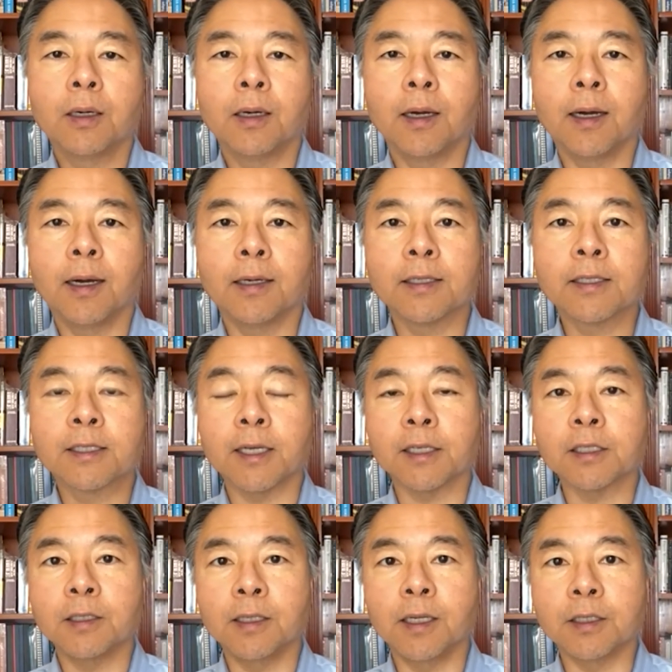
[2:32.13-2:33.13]
uh,
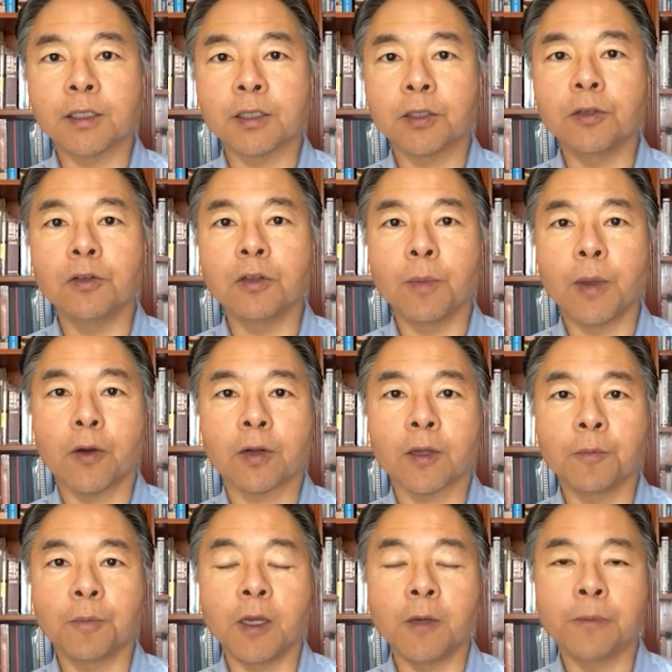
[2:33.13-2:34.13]
sustenance to the
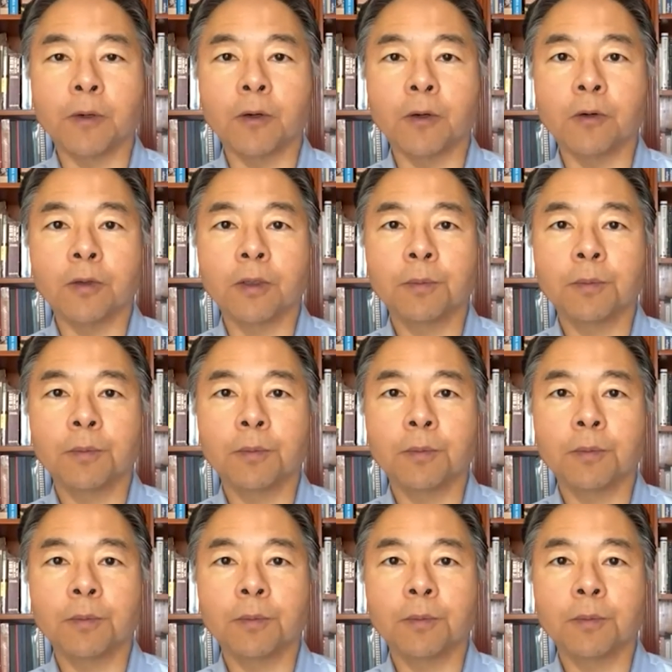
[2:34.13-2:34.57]
American people,